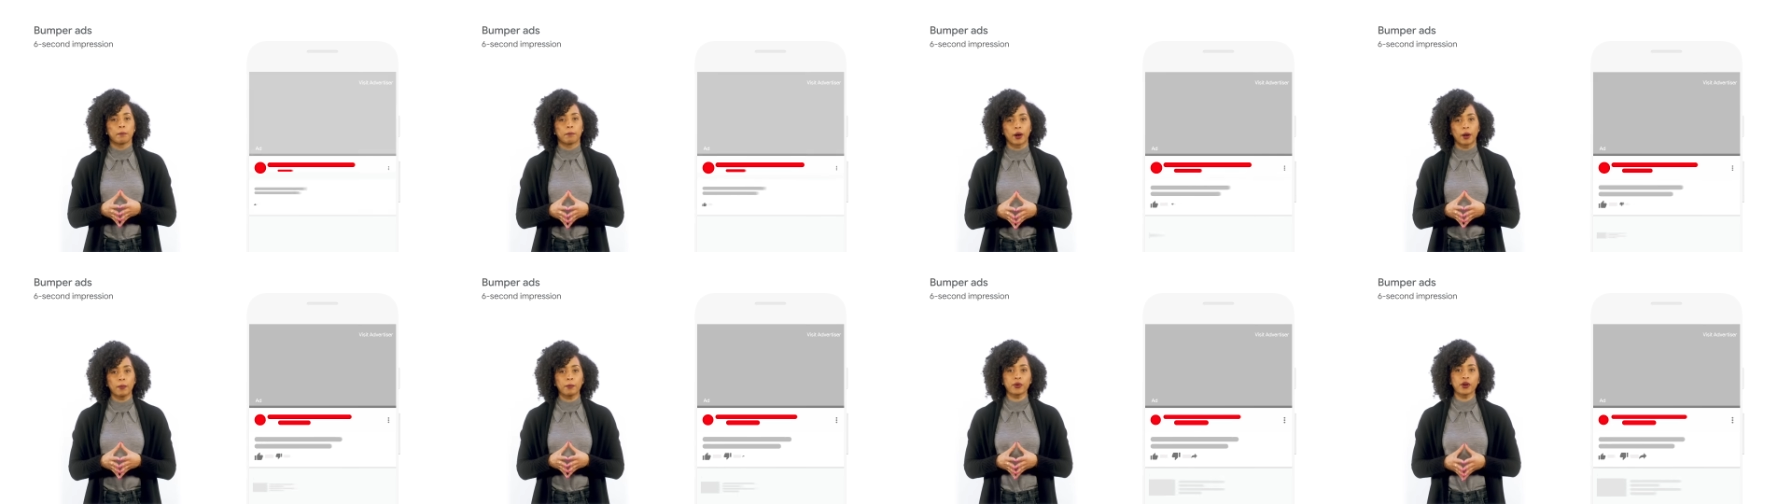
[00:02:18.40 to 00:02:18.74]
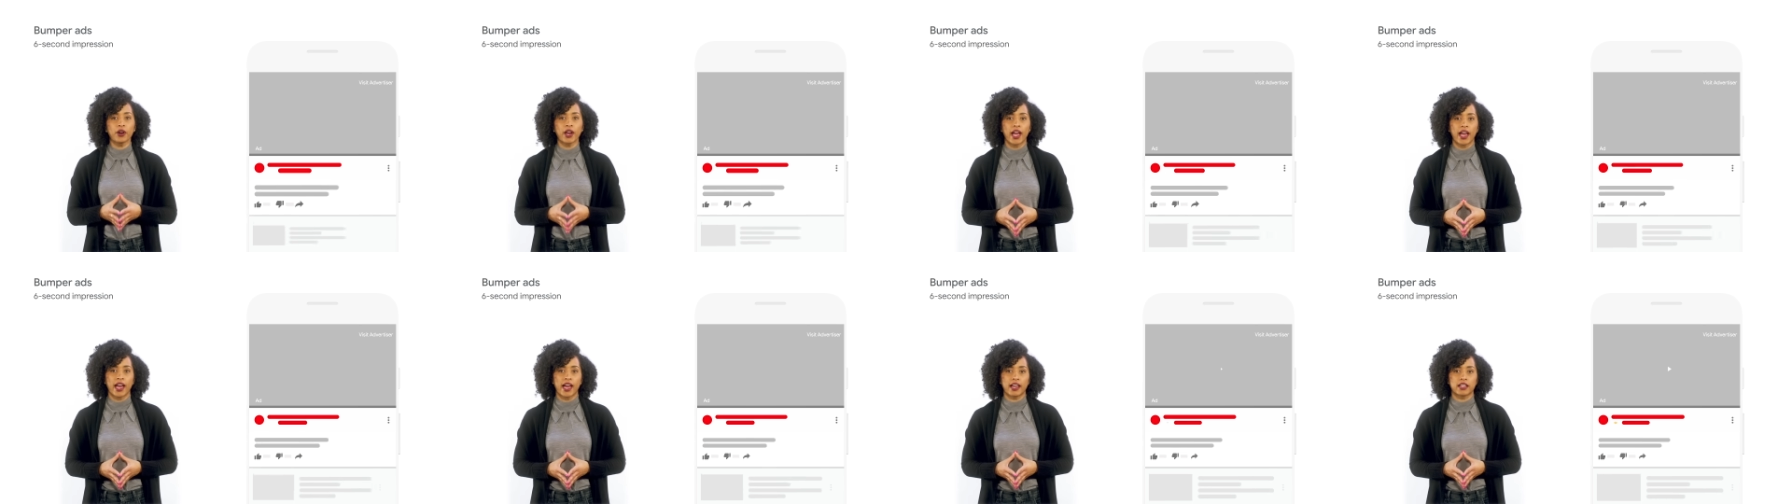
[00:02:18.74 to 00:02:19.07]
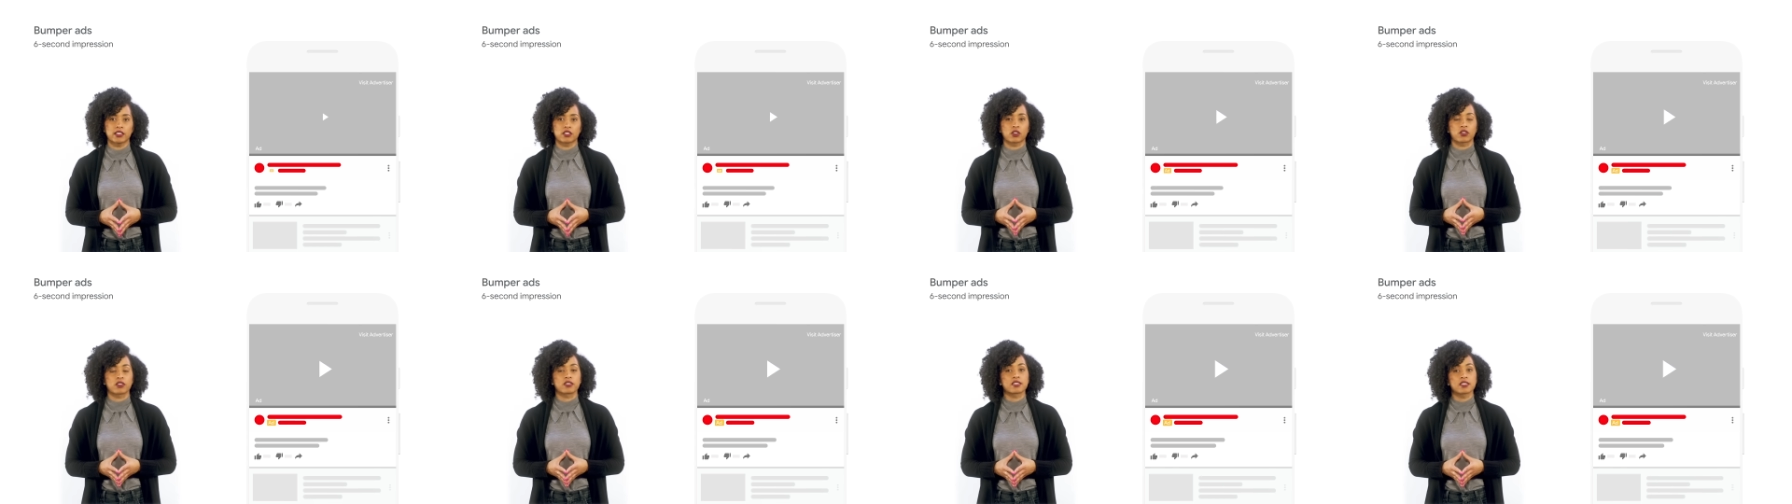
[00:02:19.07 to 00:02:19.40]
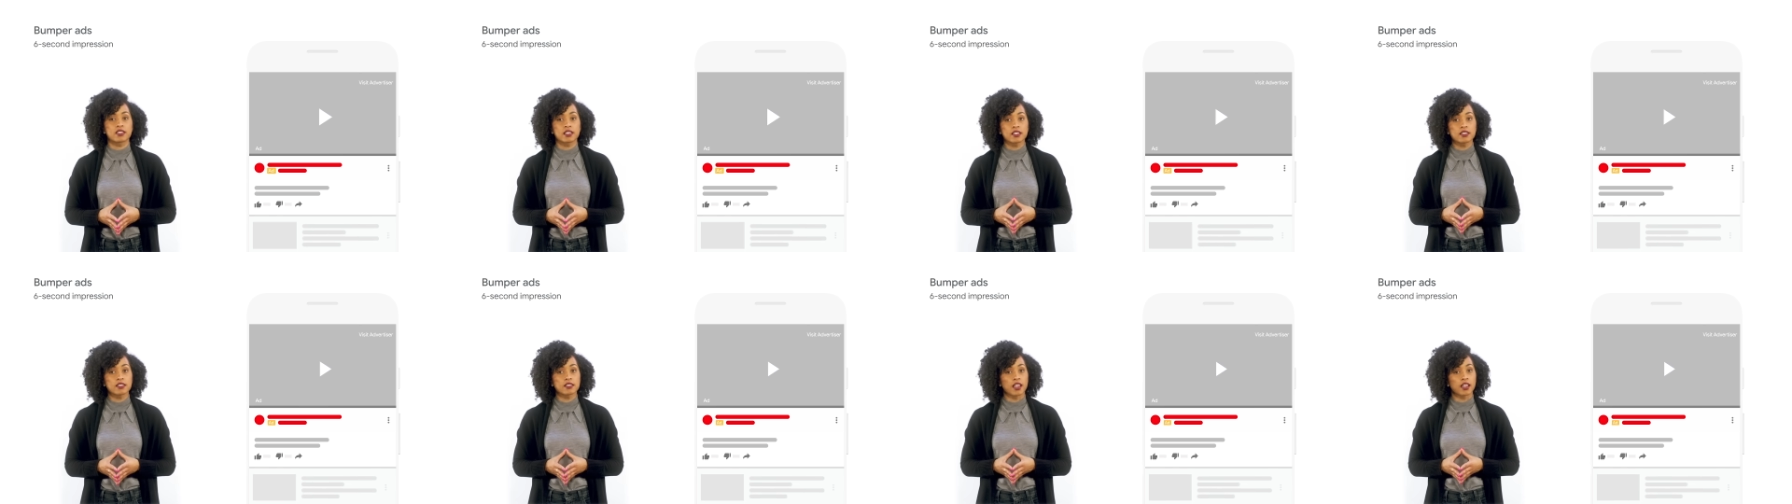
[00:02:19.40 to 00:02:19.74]
Bumper ads are
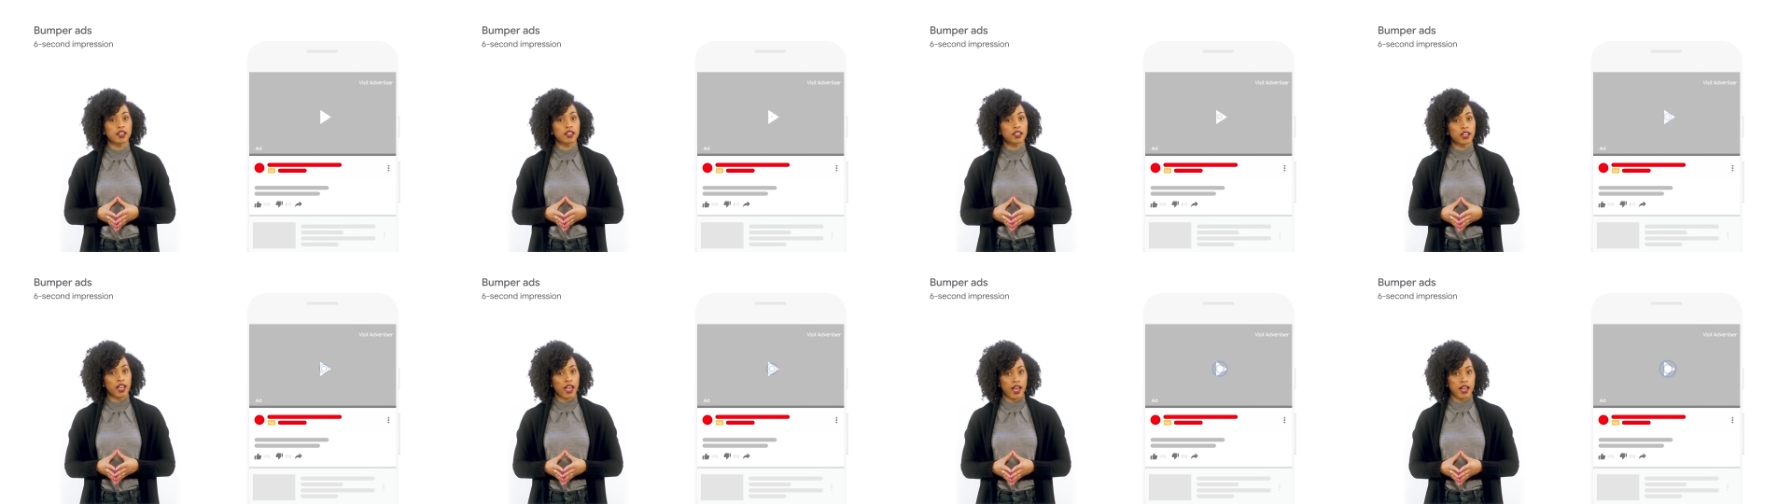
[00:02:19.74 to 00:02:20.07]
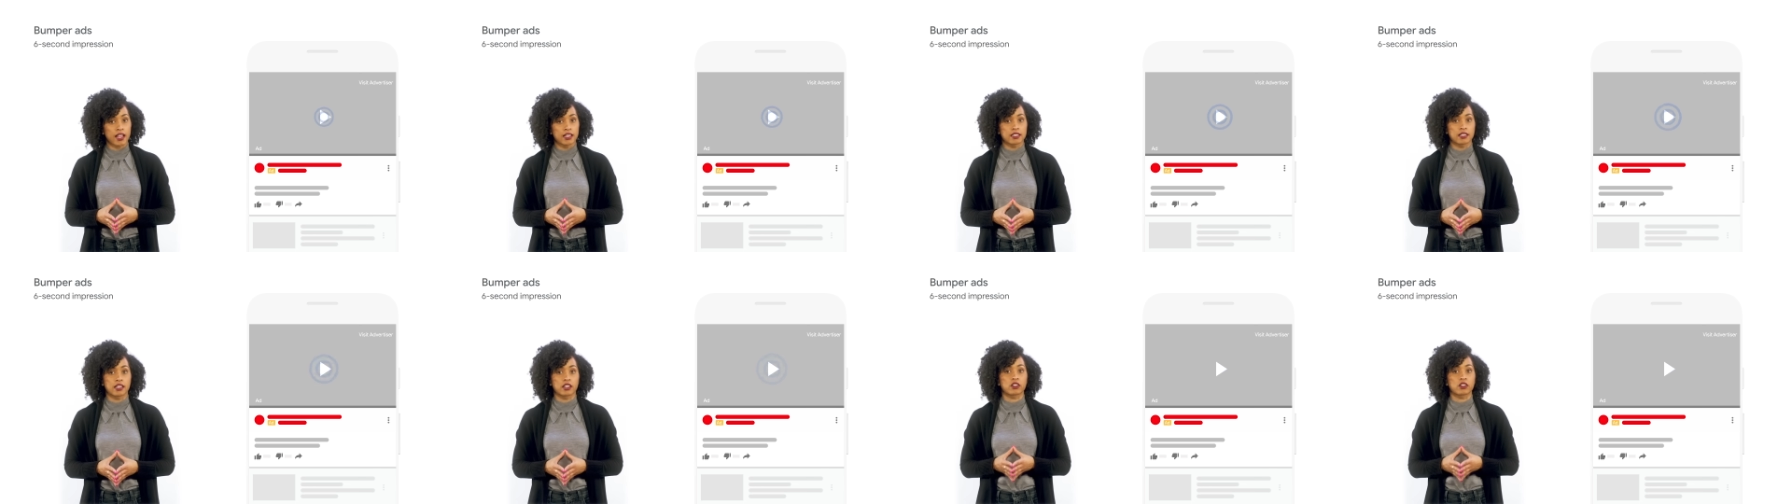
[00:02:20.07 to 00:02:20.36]
six second ads